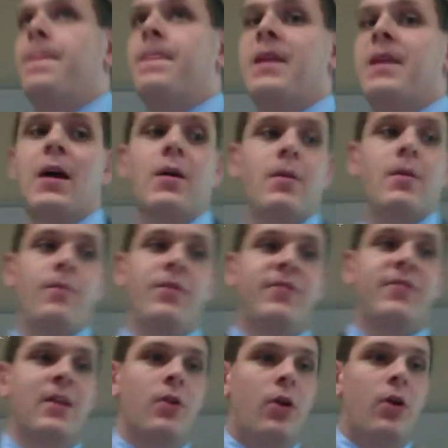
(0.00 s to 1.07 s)
Yeah, we
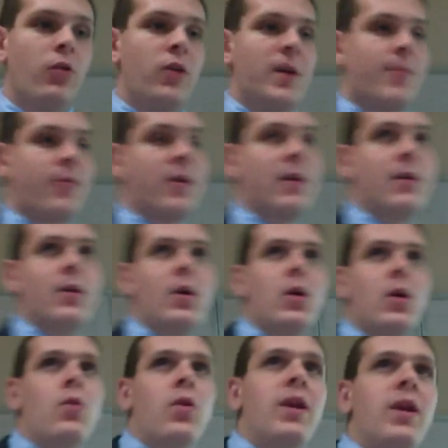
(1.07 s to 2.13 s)
said it all the way up front.
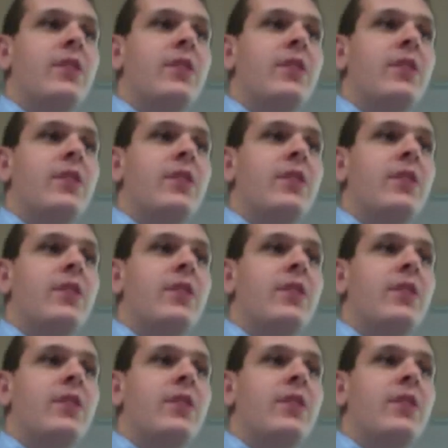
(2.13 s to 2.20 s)
What